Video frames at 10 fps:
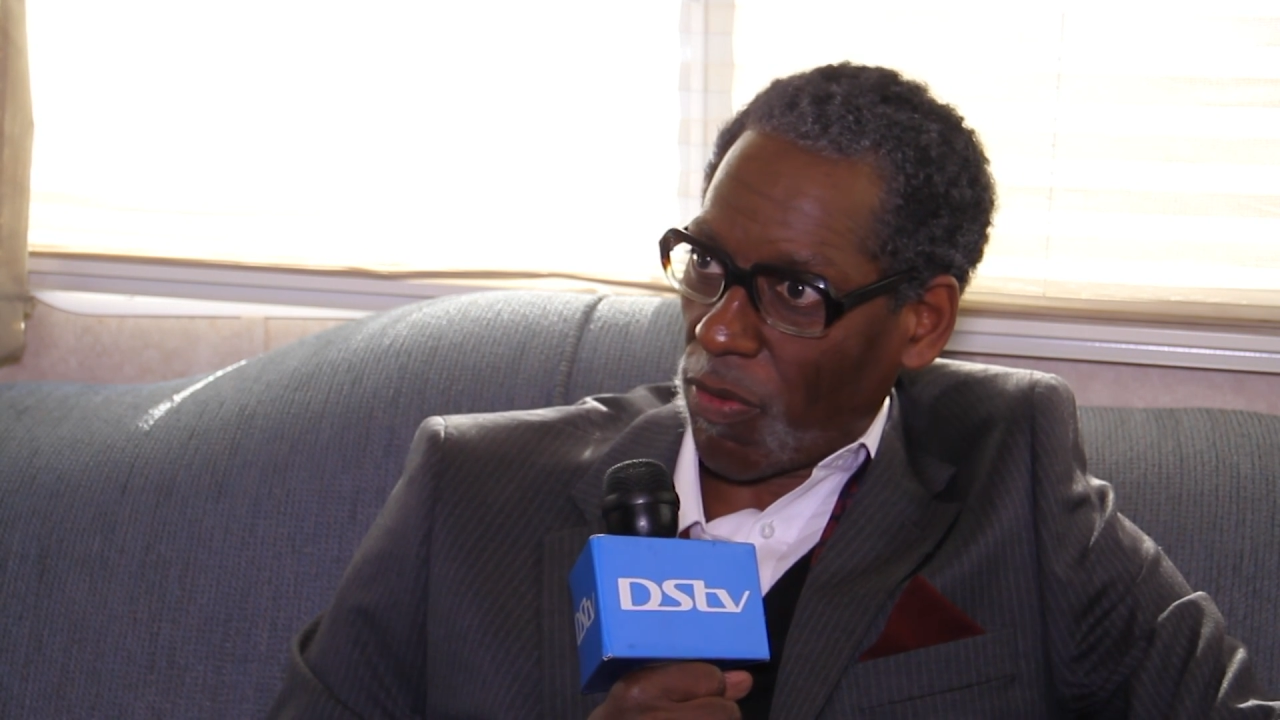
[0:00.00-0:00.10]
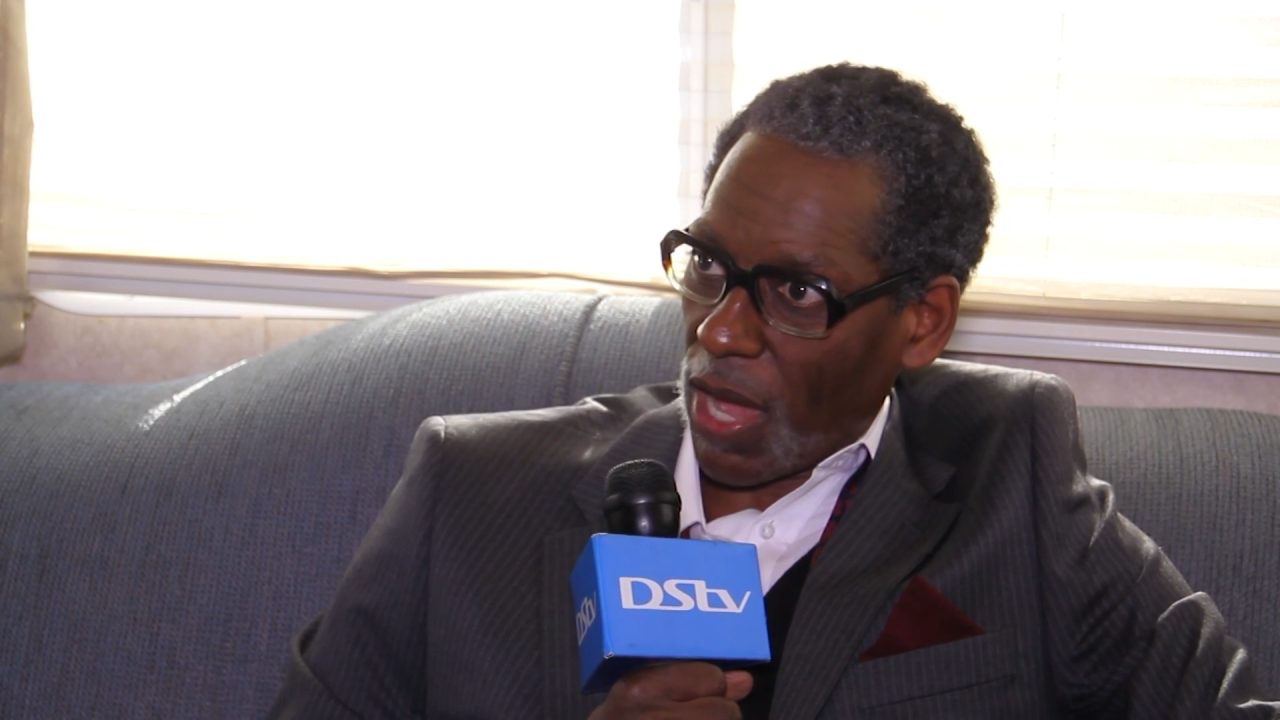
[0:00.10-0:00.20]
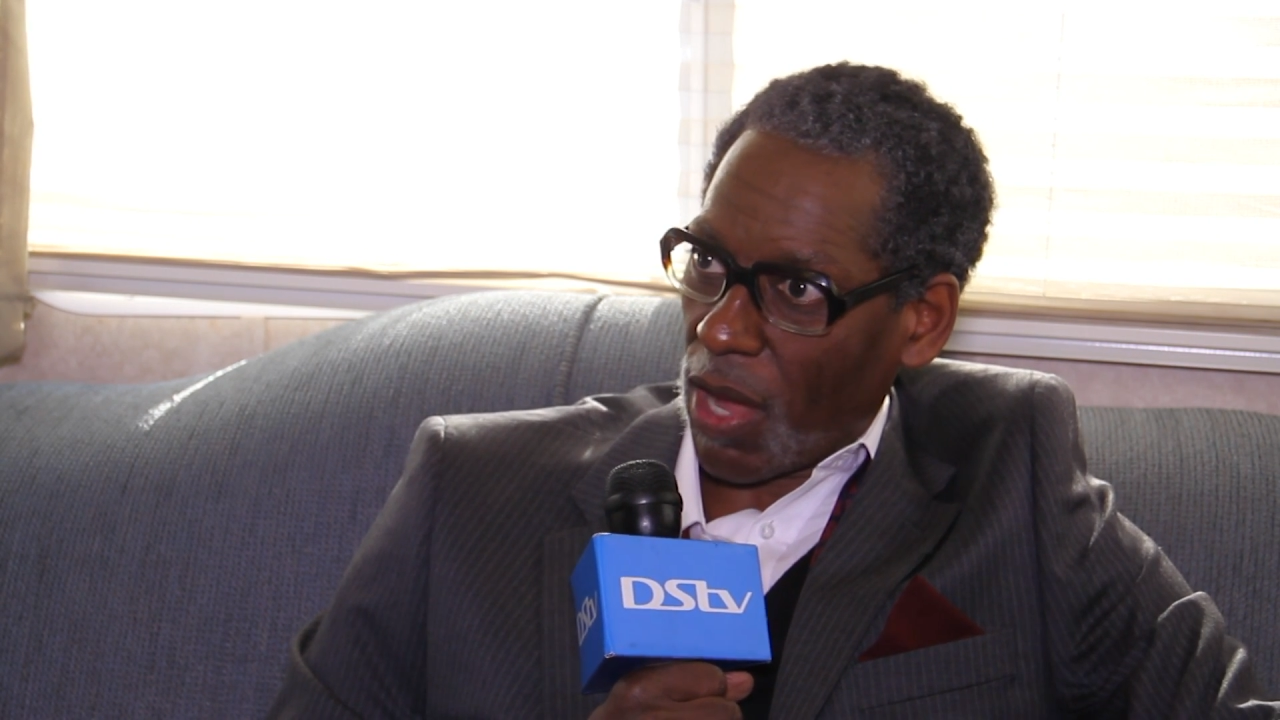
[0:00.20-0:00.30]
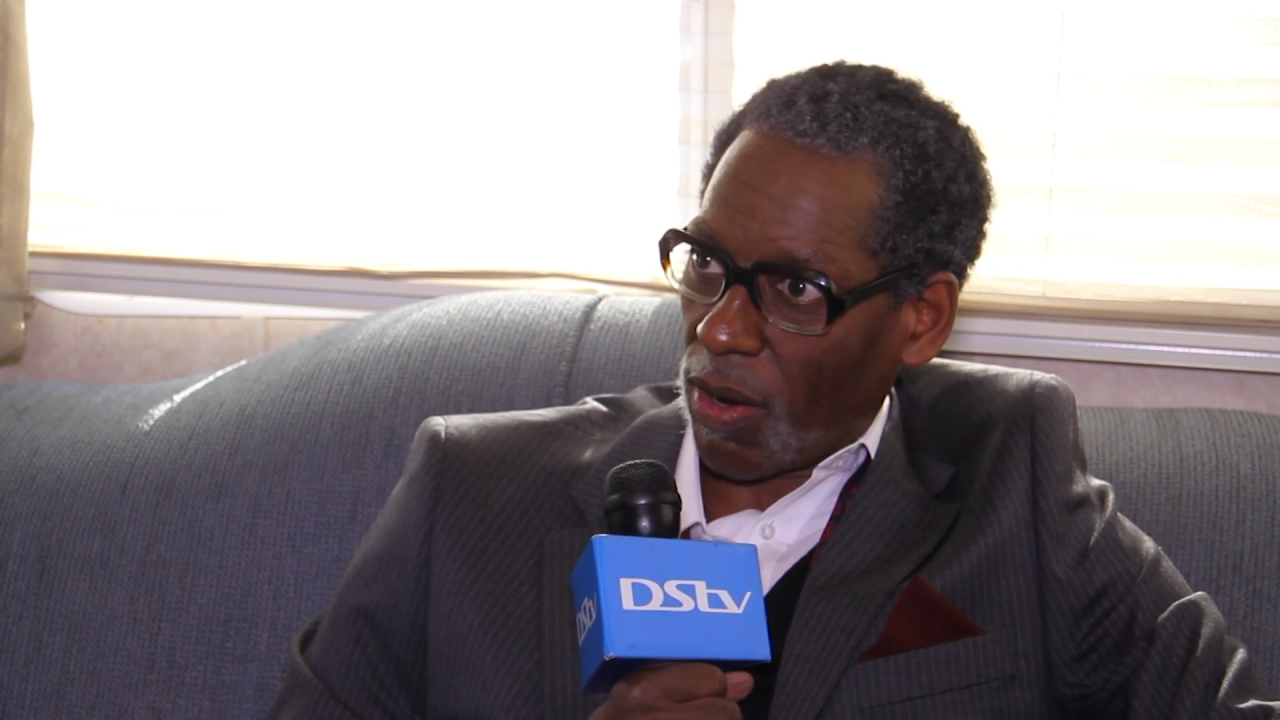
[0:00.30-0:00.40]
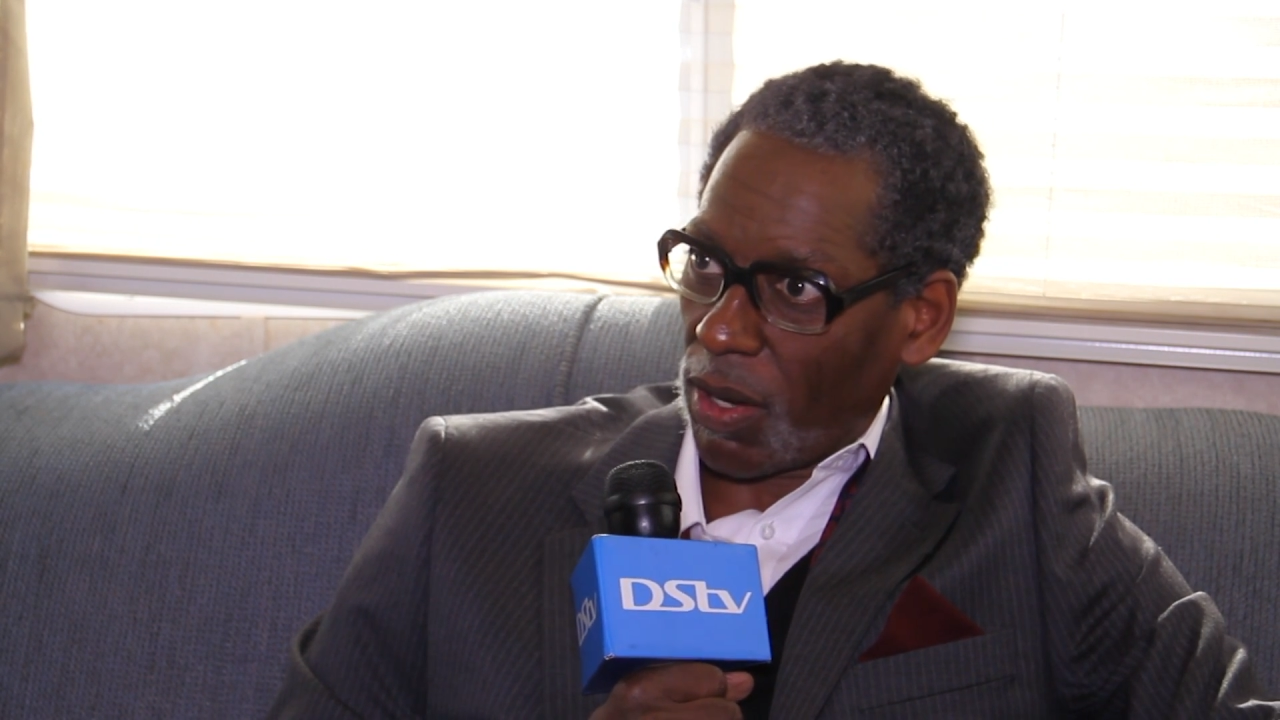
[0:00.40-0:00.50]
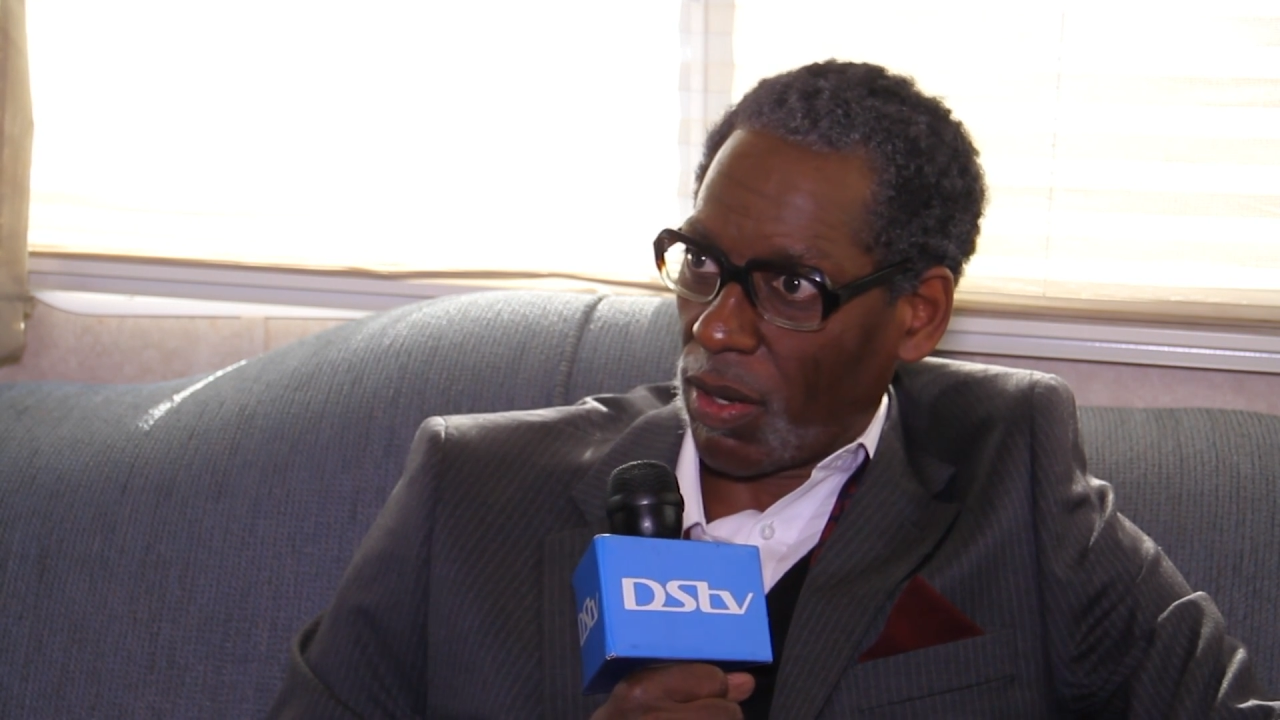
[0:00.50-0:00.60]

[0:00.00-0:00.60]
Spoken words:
fared.